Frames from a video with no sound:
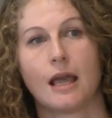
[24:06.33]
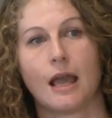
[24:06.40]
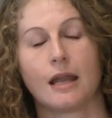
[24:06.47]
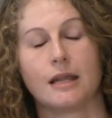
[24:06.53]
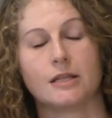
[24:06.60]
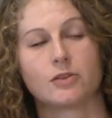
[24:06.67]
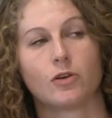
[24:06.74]

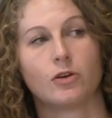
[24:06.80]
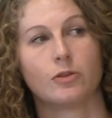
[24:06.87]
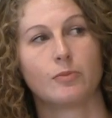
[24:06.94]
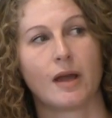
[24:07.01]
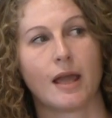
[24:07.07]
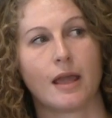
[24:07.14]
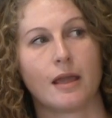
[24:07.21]
And he
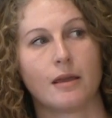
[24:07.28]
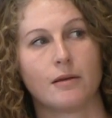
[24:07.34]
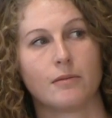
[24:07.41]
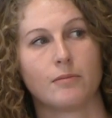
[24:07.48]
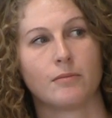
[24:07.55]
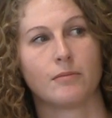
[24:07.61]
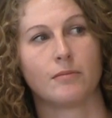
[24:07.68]
told my
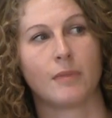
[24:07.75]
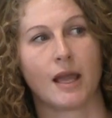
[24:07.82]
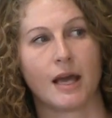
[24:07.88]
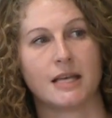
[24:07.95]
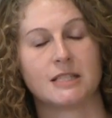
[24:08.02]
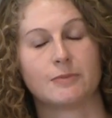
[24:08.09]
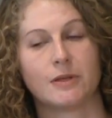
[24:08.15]

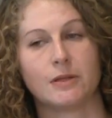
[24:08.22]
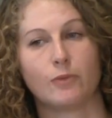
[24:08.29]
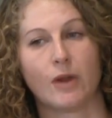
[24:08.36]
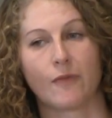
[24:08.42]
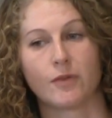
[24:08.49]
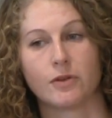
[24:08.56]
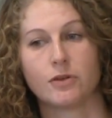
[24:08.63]
husband,
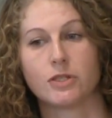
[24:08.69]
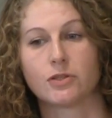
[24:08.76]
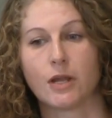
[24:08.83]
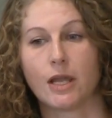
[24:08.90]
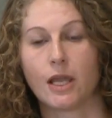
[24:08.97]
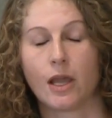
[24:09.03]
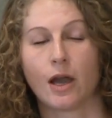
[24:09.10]
"We have to do a
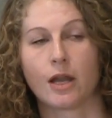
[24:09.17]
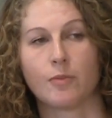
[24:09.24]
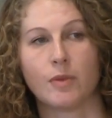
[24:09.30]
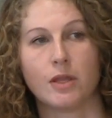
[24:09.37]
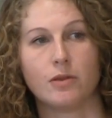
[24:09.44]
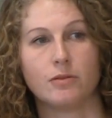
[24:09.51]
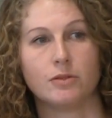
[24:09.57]

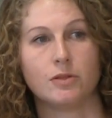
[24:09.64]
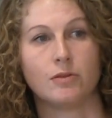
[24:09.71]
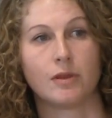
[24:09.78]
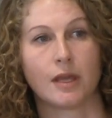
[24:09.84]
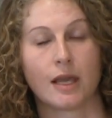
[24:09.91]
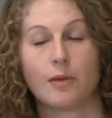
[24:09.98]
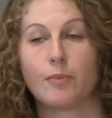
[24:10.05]
tracheotomy. You
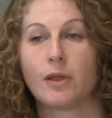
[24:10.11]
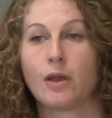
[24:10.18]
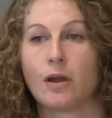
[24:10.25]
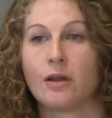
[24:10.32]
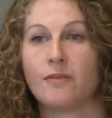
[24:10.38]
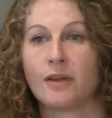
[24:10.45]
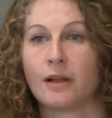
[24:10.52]
can't be
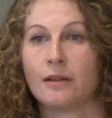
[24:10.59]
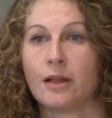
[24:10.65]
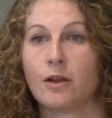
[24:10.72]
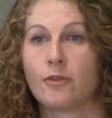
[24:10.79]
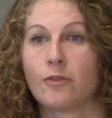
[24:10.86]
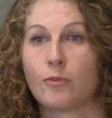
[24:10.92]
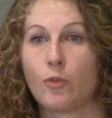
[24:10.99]
on a
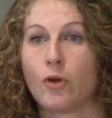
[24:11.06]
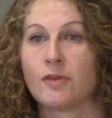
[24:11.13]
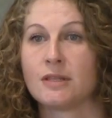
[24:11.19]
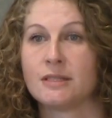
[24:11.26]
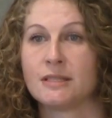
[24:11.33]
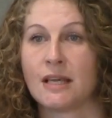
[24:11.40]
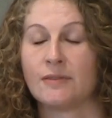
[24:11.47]
ventilator for more
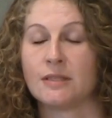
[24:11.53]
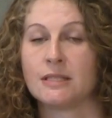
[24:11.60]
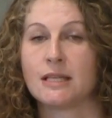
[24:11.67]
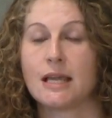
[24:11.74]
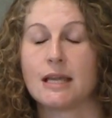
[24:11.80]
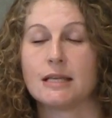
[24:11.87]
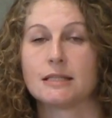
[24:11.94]
than 7
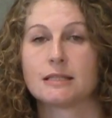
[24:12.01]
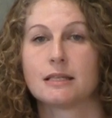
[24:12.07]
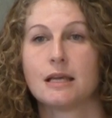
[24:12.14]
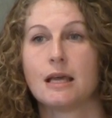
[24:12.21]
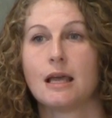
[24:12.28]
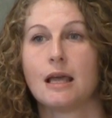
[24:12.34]
days."